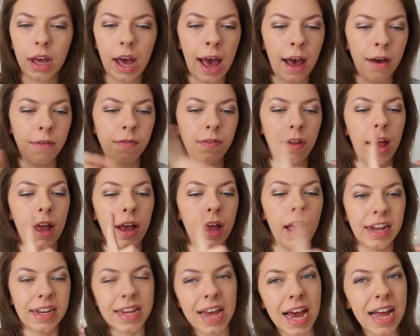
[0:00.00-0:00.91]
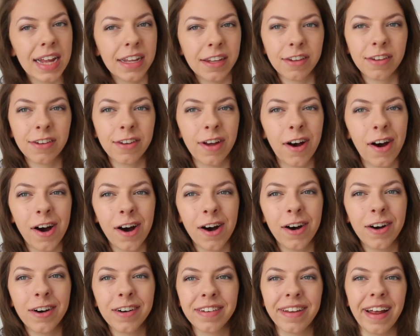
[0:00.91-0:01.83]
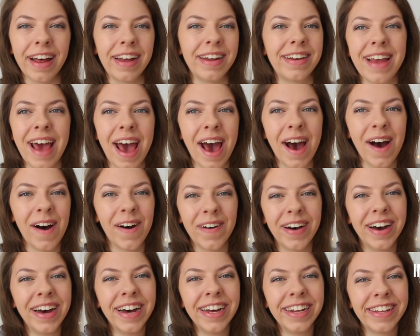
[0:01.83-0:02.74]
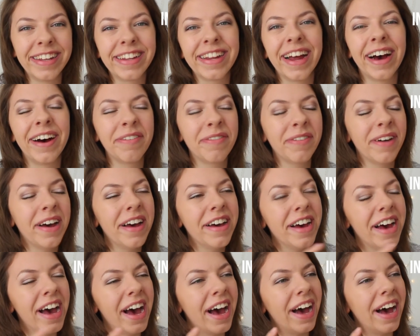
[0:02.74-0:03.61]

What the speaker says: I have like intense songs like Adele and stuff.